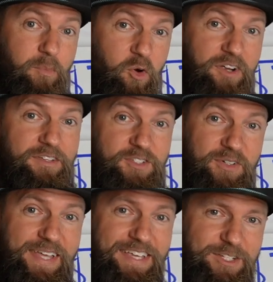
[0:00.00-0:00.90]
more
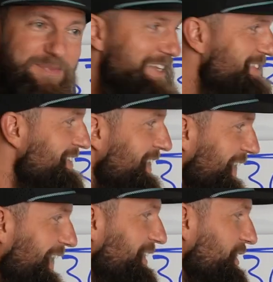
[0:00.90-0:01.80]
unsold estimates
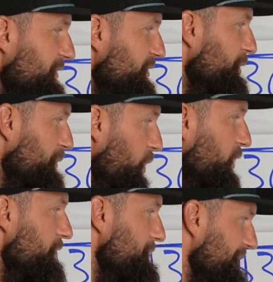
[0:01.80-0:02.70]
and convert
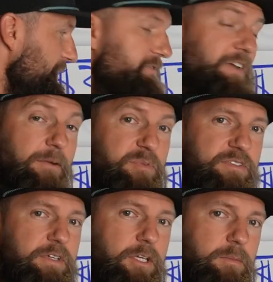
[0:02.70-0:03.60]
more of them and get a 5%